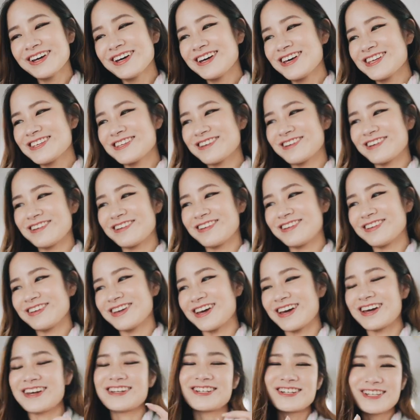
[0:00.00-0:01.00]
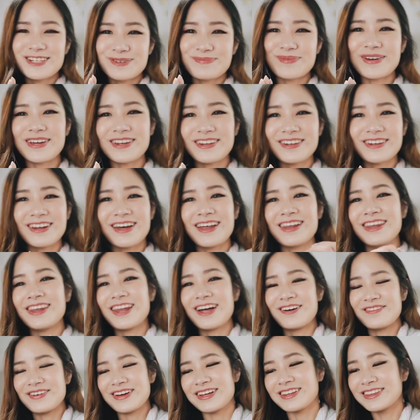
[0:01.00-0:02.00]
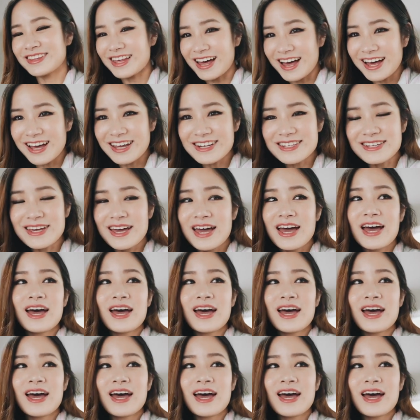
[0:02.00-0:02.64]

So yeah, she's been loving that.